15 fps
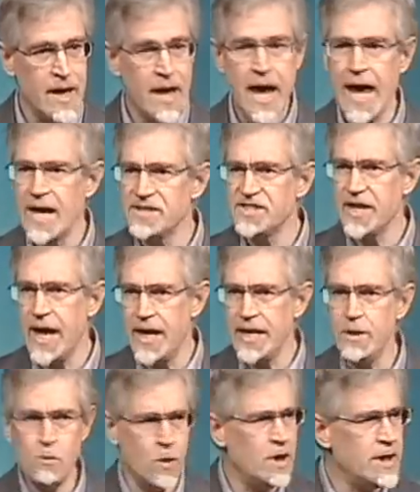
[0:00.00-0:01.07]
Has
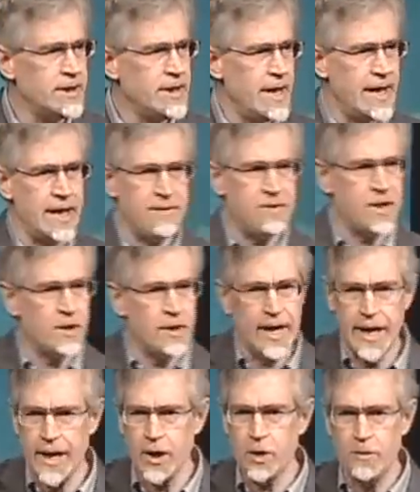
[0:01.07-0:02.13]
anyone had their
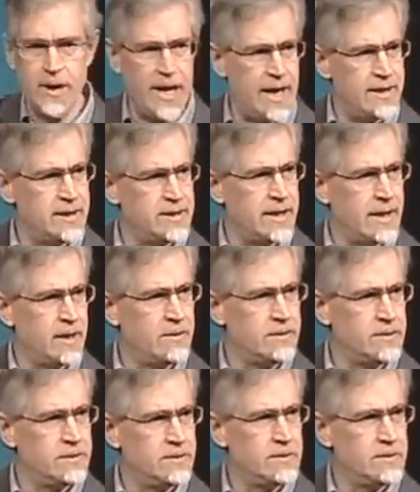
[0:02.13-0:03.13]
hair patted down?